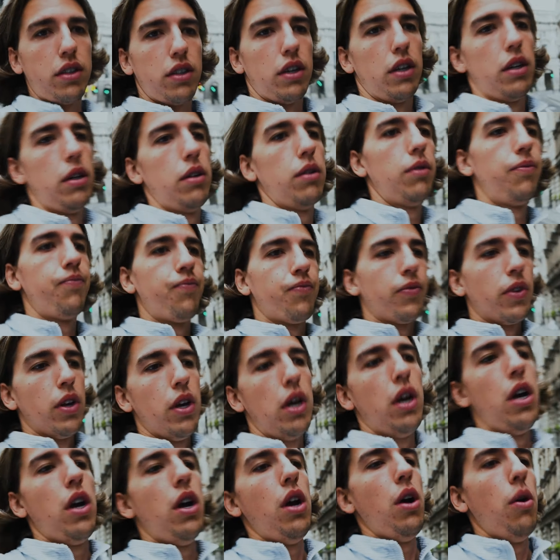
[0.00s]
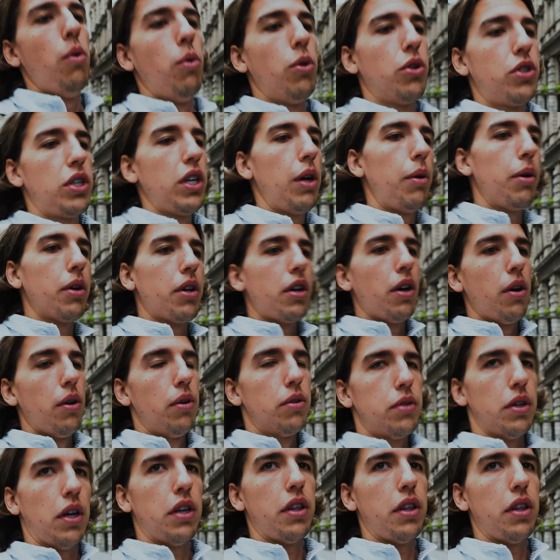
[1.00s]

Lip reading: So we'll see how it goes.